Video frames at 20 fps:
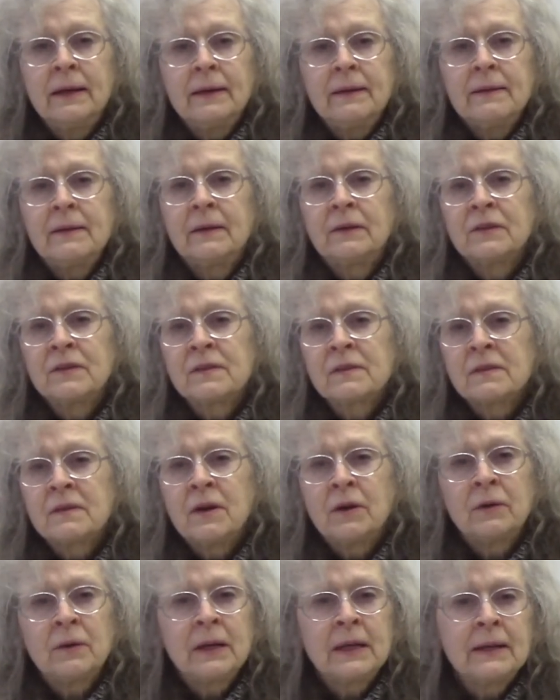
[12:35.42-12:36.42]
There's
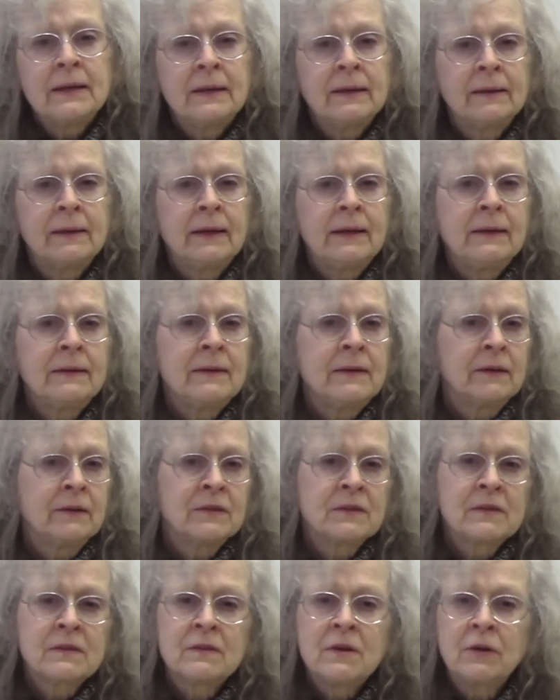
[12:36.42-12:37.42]
no healing,
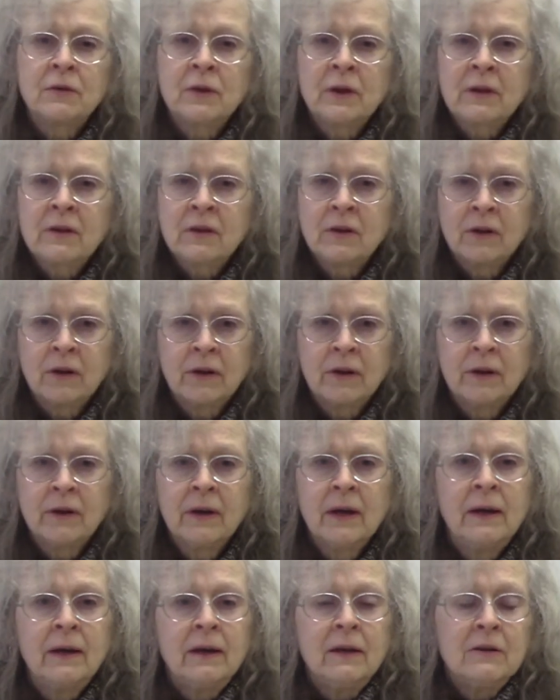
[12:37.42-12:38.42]
there's no cure
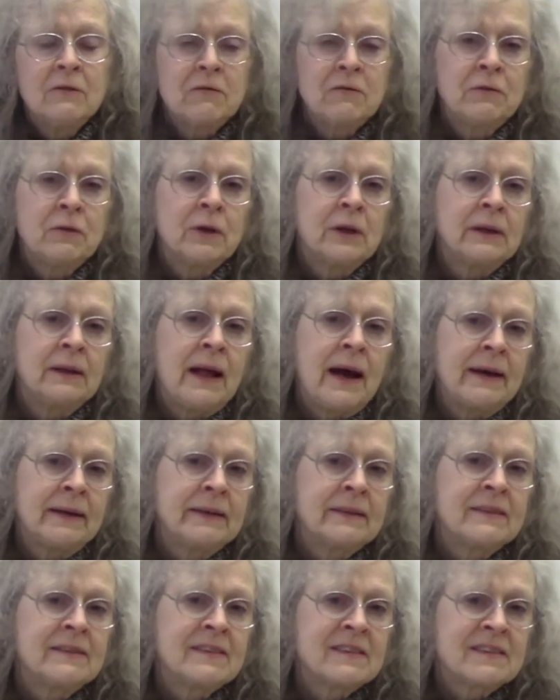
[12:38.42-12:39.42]
for a lot
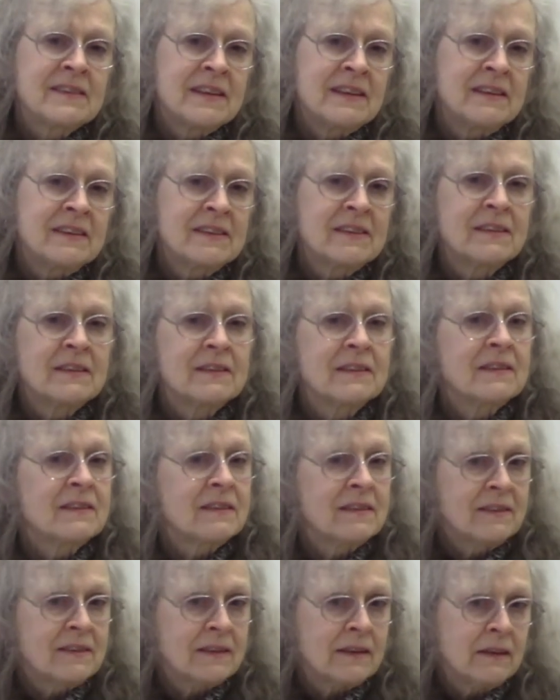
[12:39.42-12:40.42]
of diseases
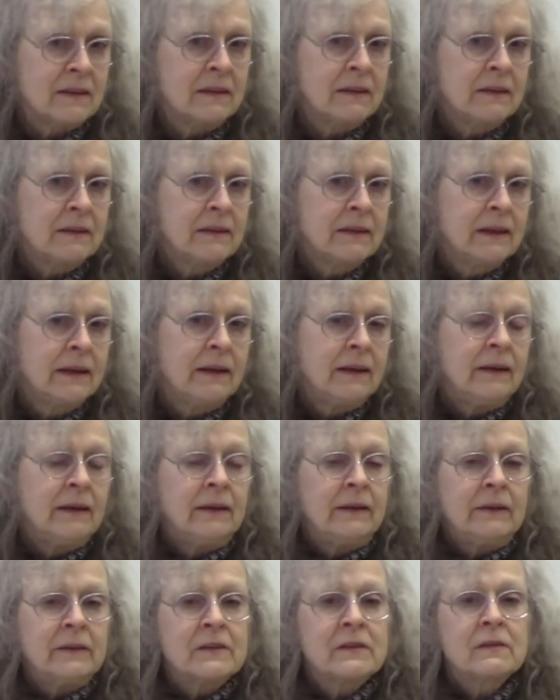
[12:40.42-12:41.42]
still.
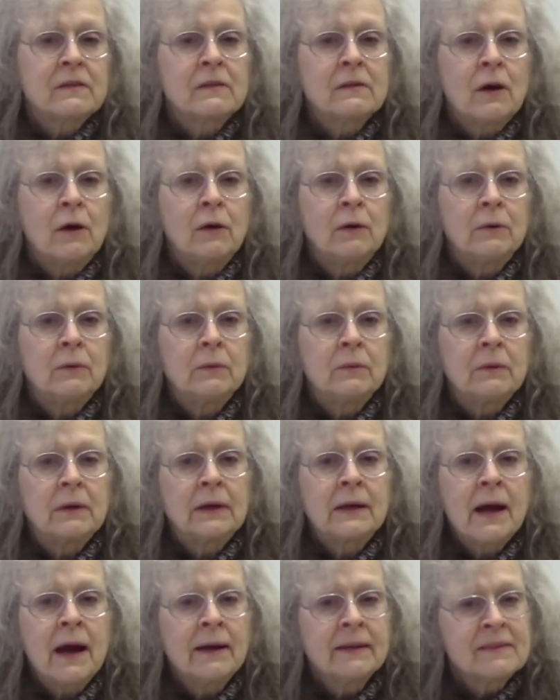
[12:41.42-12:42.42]
So
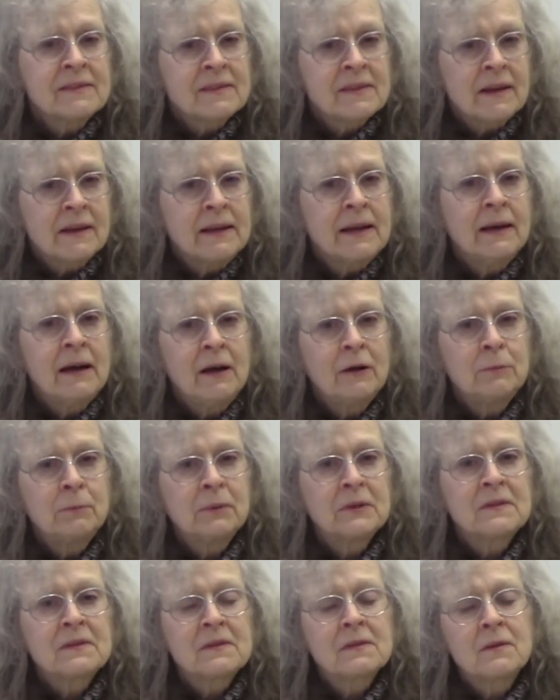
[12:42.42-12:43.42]
God's going to help
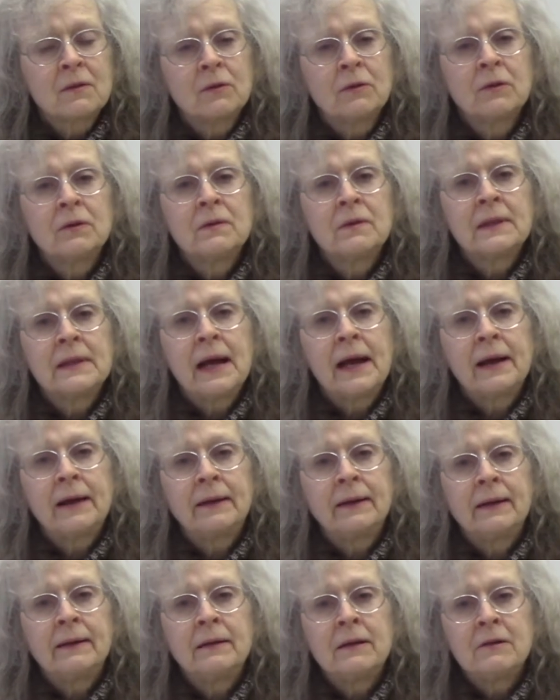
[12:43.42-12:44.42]
us through that.
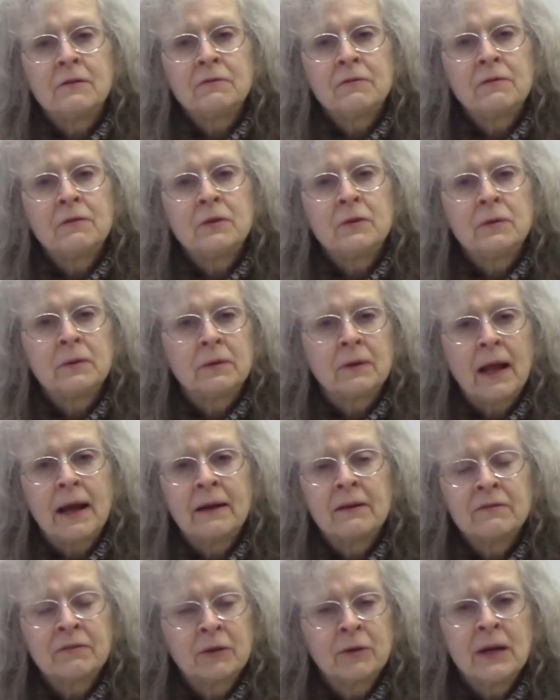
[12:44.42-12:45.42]
And if you
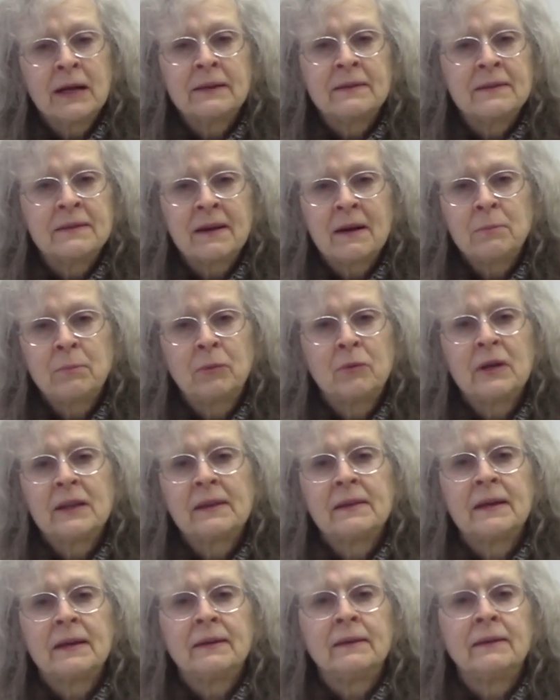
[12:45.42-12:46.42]
ever end up with
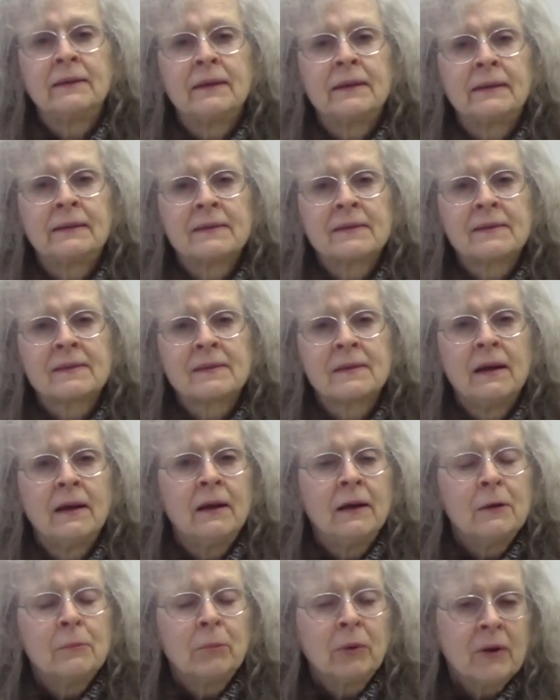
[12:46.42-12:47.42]
the illness,
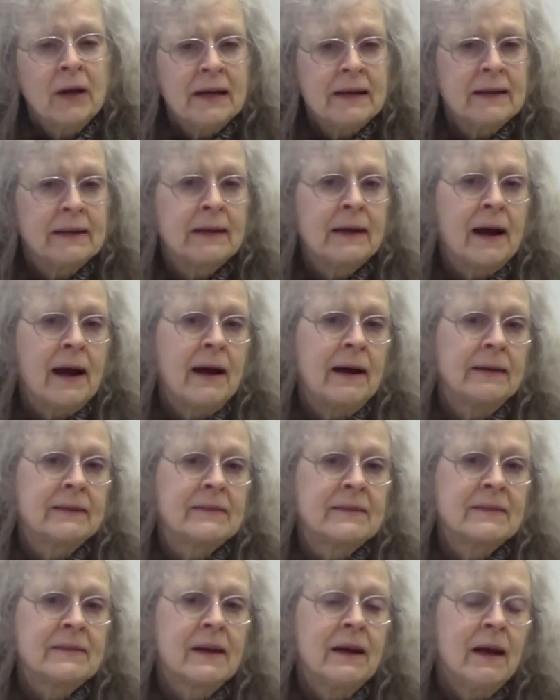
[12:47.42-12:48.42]
pray to
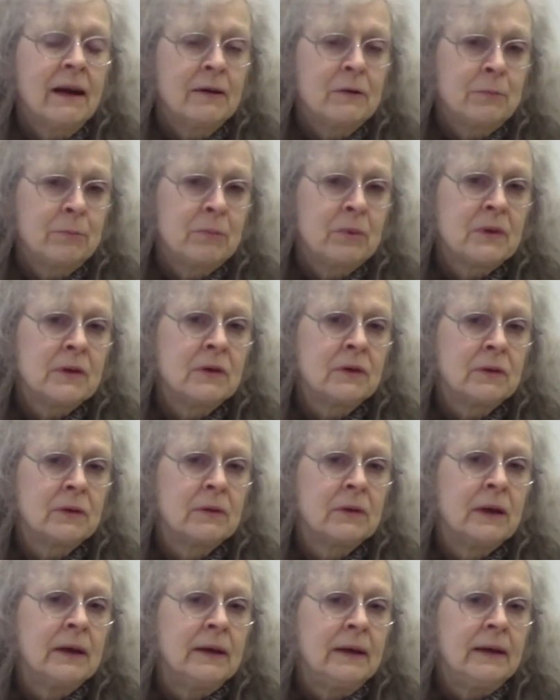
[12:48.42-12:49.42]
God to help you,
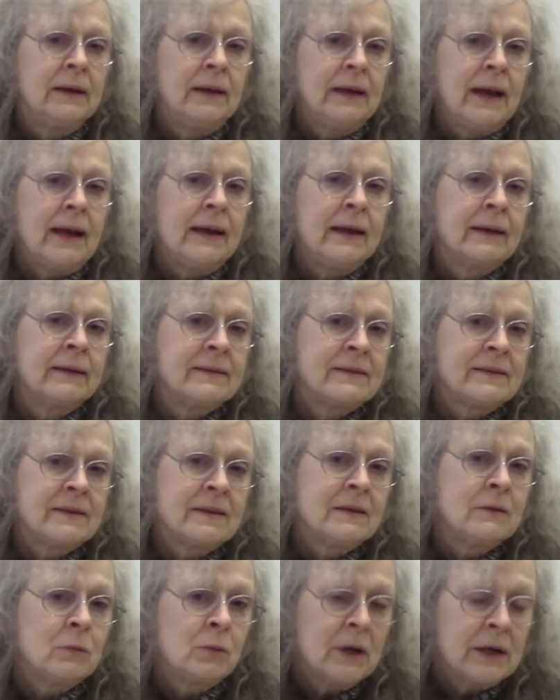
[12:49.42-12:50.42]
and
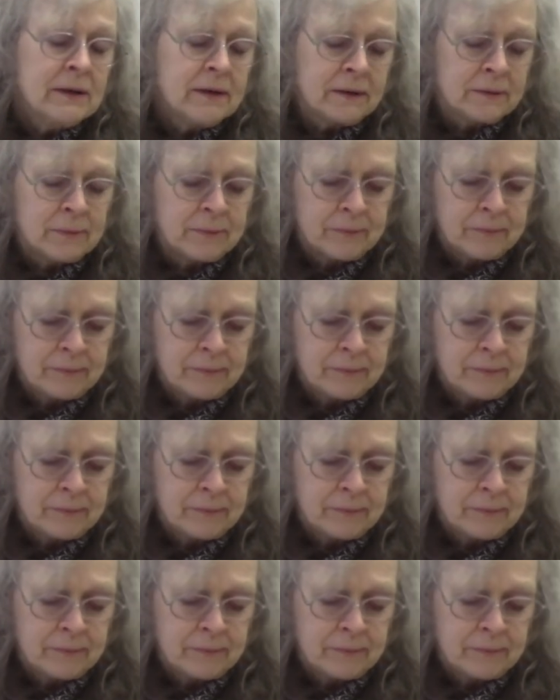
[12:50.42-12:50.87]
he will.